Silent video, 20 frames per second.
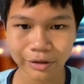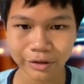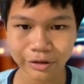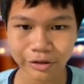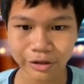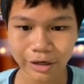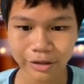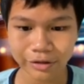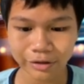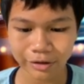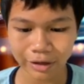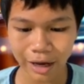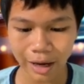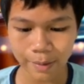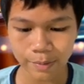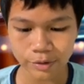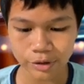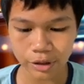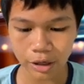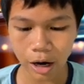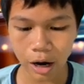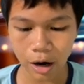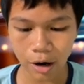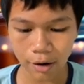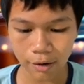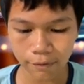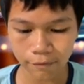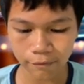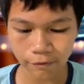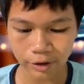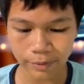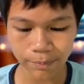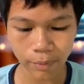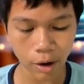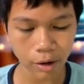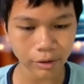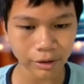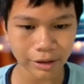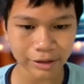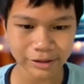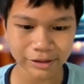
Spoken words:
try to capture our free pawn